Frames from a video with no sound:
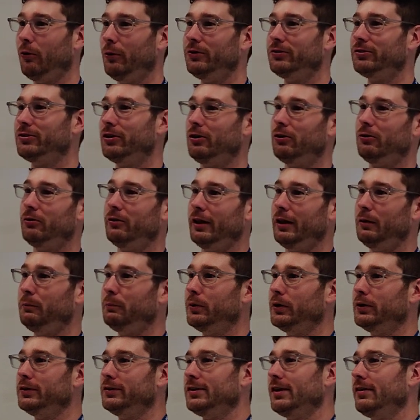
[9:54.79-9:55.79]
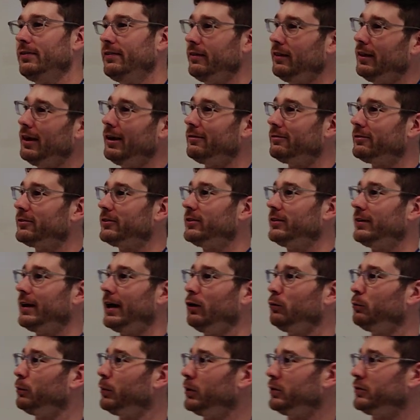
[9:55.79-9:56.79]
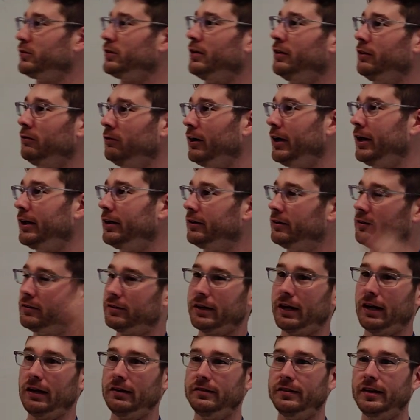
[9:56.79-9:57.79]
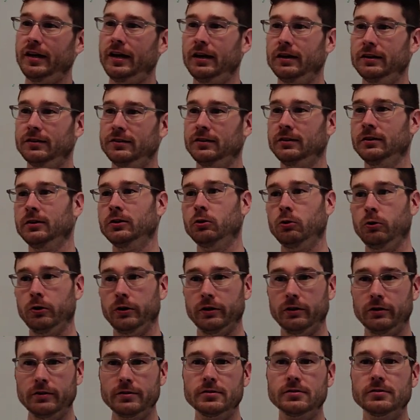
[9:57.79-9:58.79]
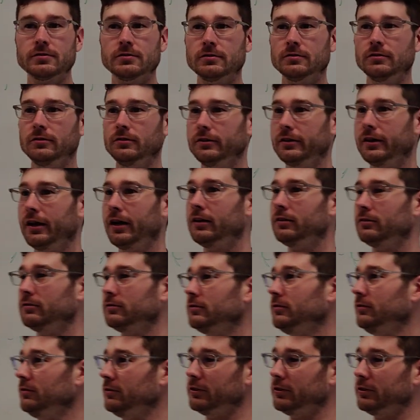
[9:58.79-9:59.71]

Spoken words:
Always go inputs on the left, outputs on the right, contacts and coils. Okay?